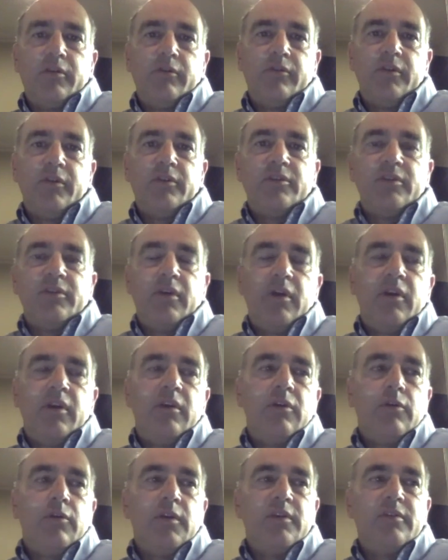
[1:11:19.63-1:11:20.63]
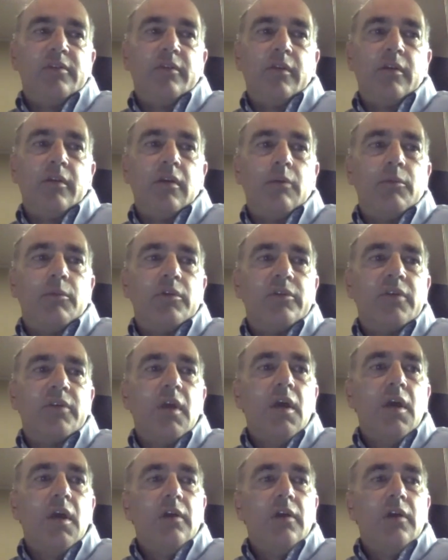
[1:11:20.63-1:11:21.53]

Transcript: of this increase in the numbers.